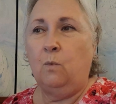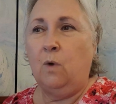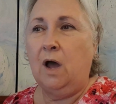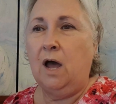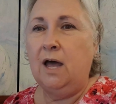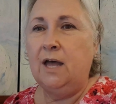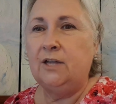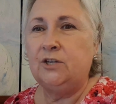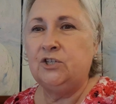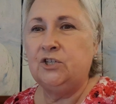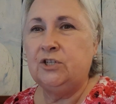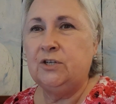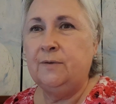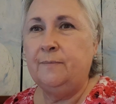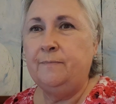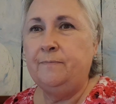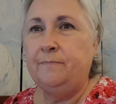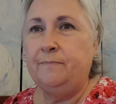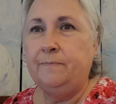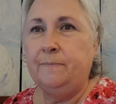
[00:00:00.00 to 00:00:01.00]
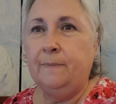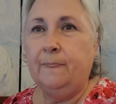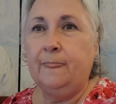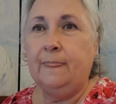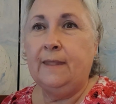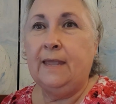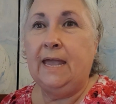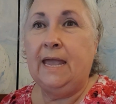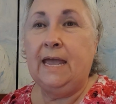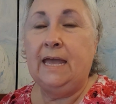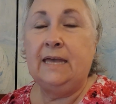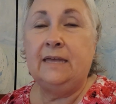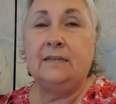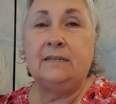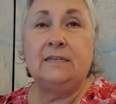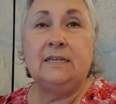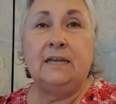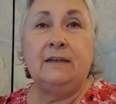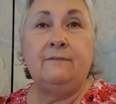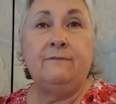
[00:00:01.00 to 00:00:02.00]
watch.
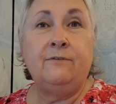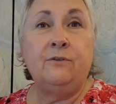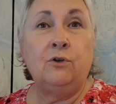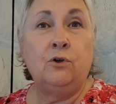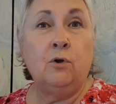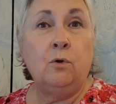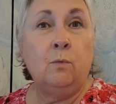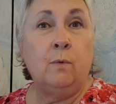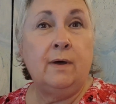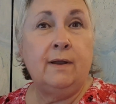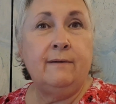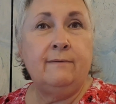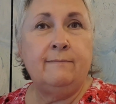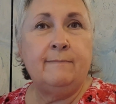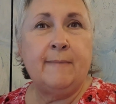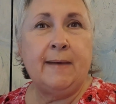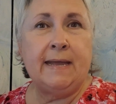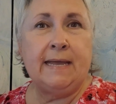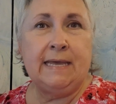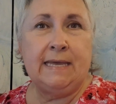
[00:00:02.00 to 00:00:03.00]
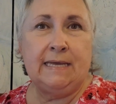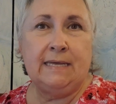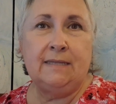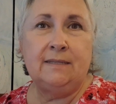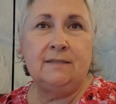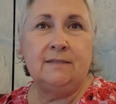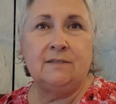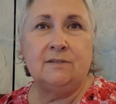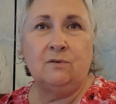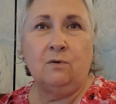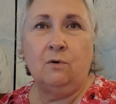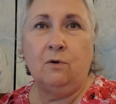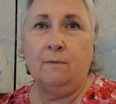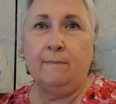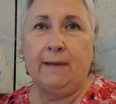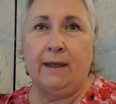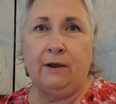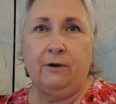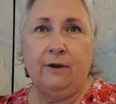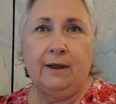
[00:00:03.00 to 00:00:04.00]
And if you're one of my kids or
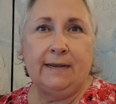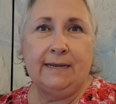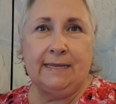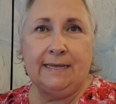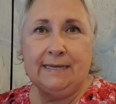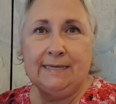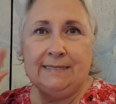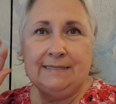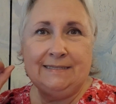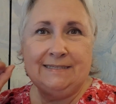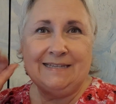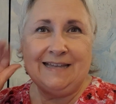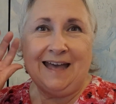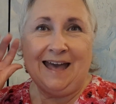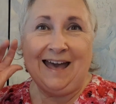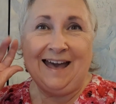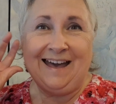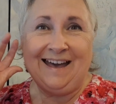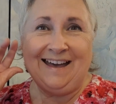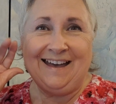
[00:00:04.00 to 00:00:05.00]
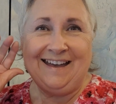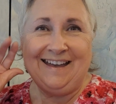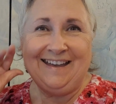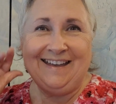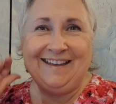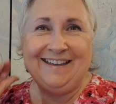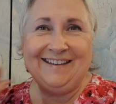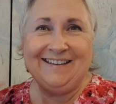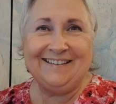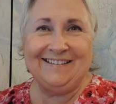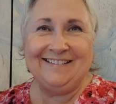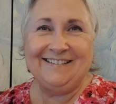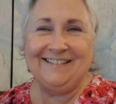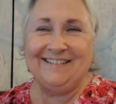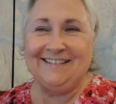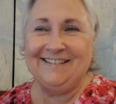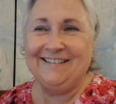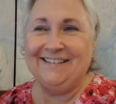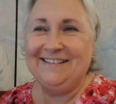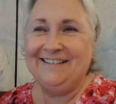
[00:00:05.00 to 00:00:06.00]
my grandkids, hi,
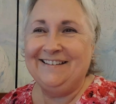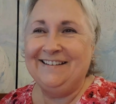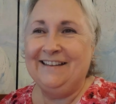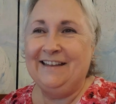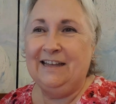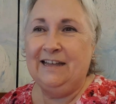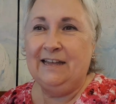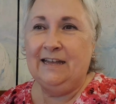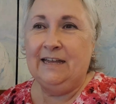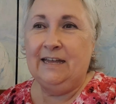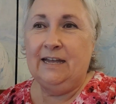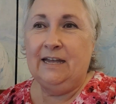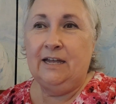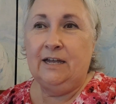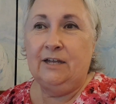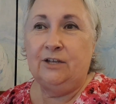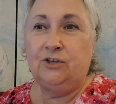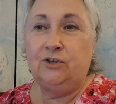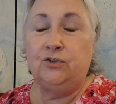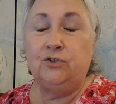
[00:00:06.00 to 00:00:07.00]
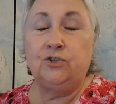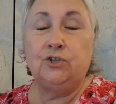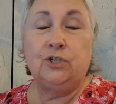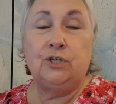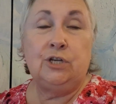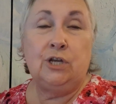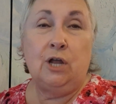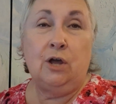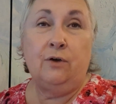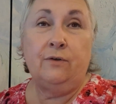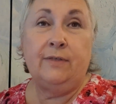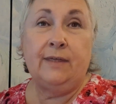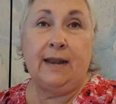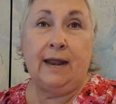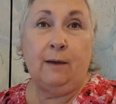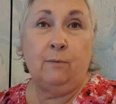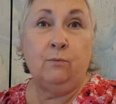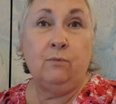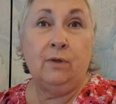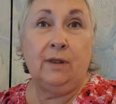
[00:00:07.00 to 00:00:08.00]
you should know that
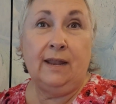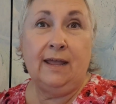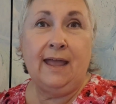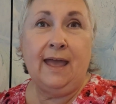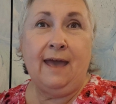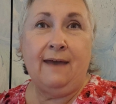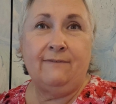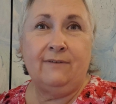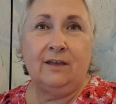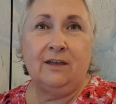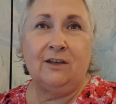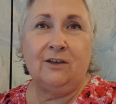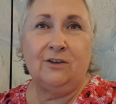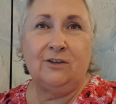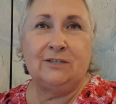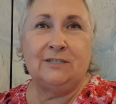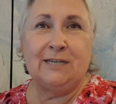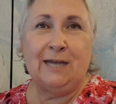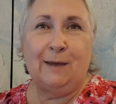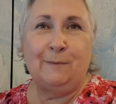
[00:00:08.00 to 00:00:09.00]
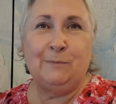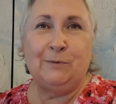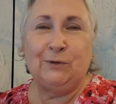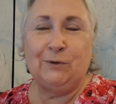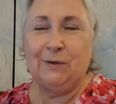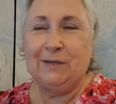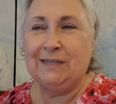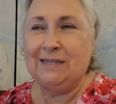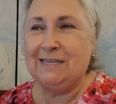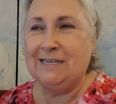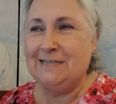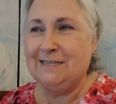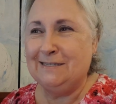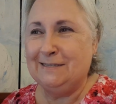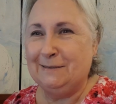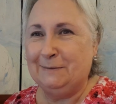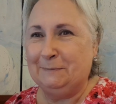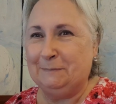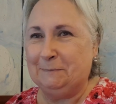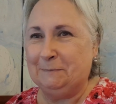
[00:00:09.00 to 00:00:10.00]
I'm really having a good time doing this.